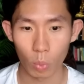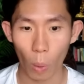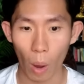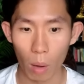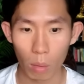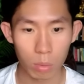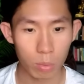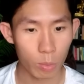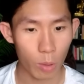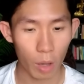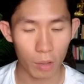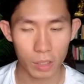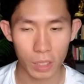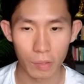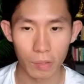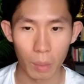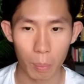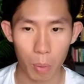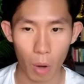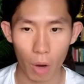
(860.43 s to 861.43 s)
Well, we have
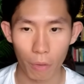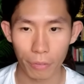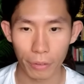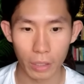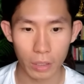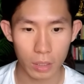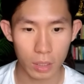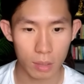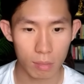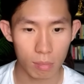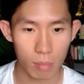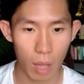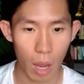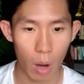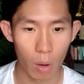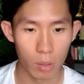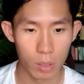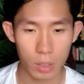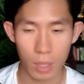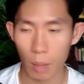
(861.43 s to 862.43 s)
seen the profits.
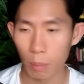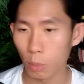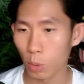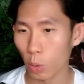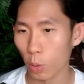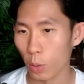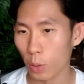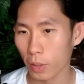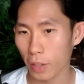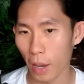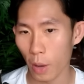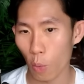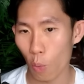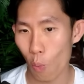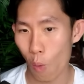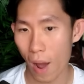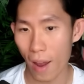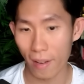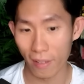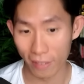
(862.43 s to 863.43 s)
Now it's time to look at
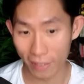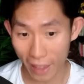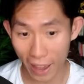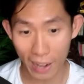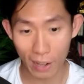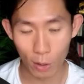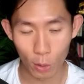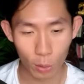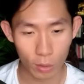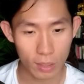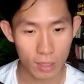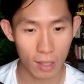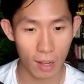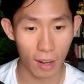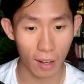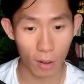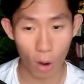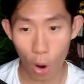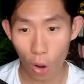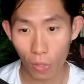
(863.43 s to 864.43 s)
what that looks
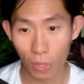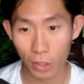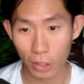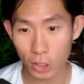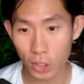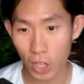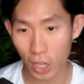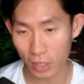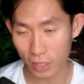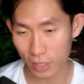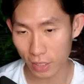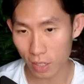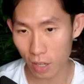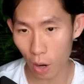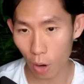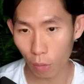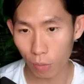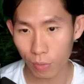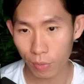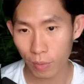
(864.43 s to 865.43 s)
like on the charts
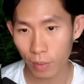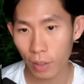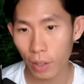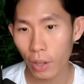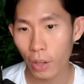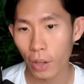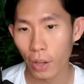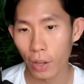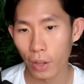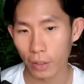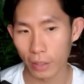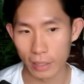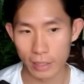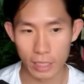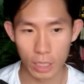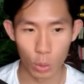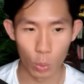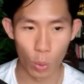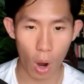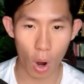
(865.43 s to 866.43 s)
itself. You can
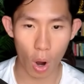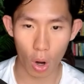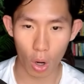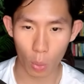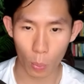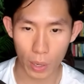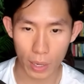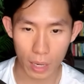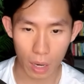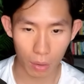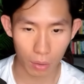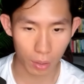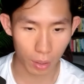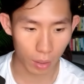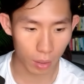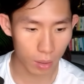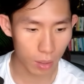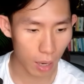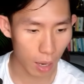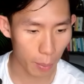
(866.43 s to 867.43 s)
see we are all the way down
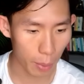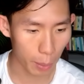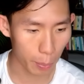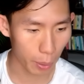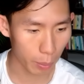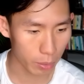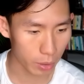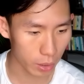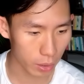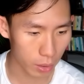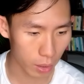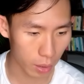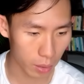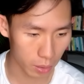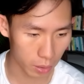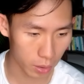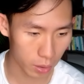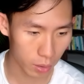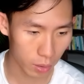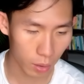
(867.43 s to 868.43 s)
here. How many pips is
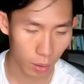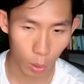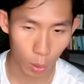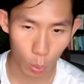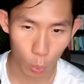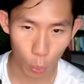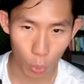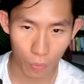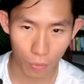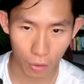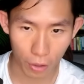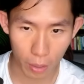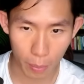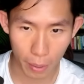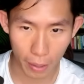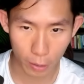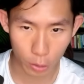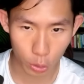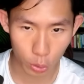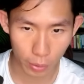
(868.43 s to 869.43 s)
this? We've already
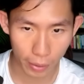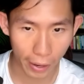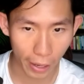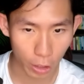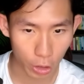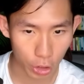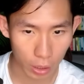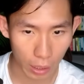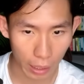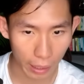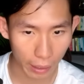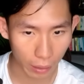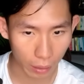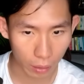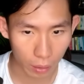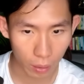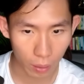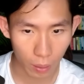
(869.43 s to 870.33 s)
managed to catch like